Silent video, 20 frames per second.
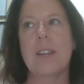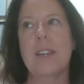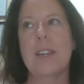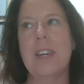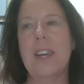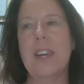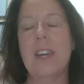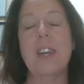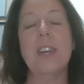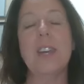
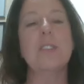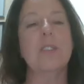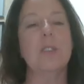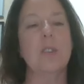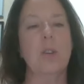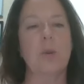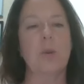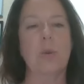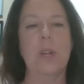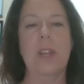getting
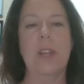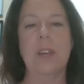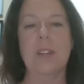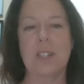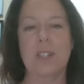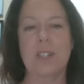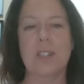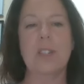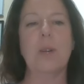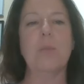into new
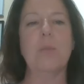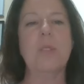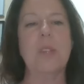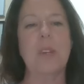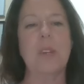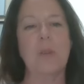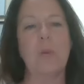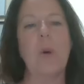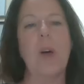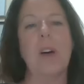relationships
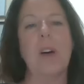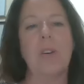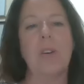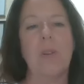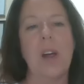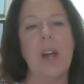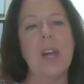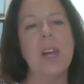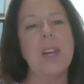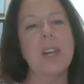as well,
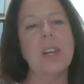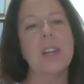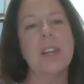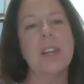right?